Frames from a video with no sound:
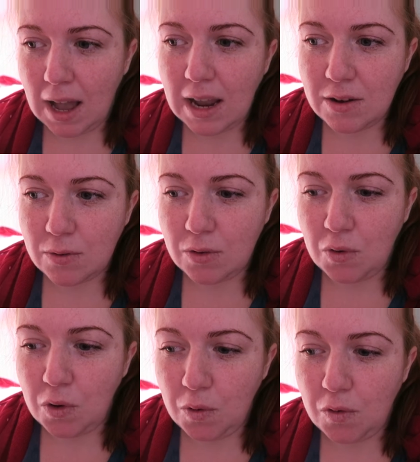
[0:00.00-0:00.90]
I don't
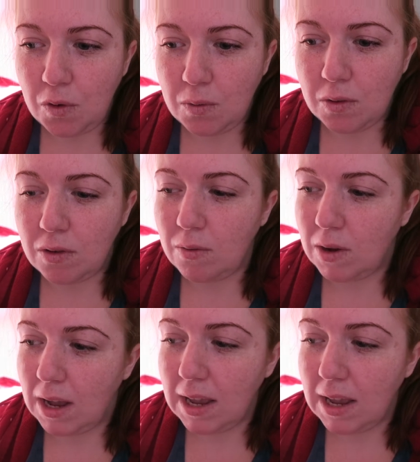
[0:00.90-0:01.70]
know who phones, so